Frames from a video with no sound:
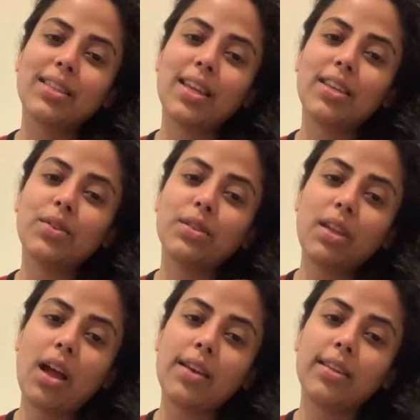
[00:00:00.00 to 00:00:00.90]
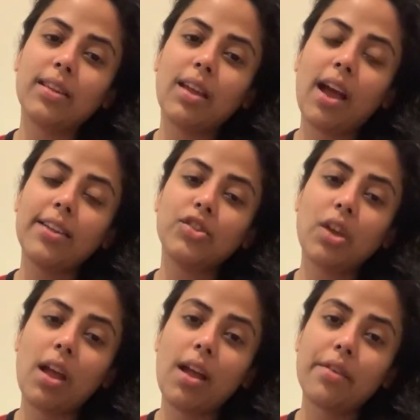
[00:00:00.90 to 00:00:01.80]
Thank you, Zadie. Hi,
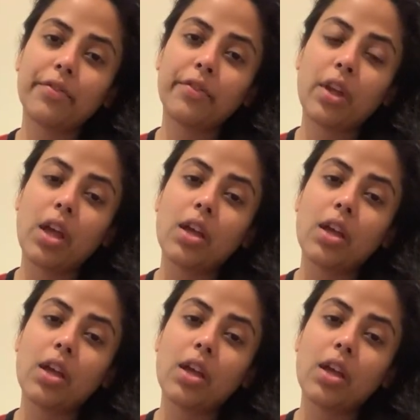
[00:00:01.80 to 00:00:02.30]
Jeff.